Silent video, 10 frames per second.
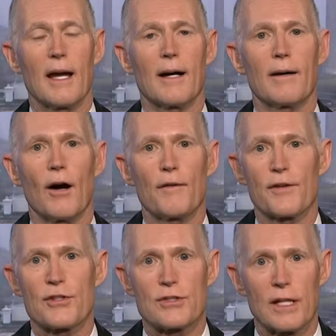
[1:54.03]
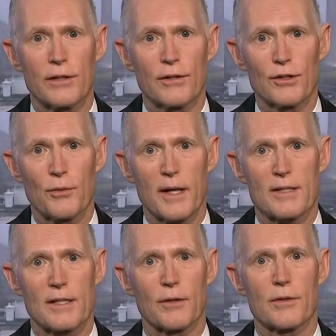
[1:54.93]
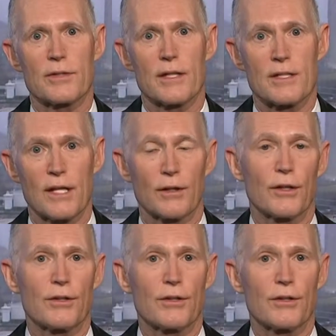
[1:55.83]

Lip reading: off of stealing our trade secrets and selling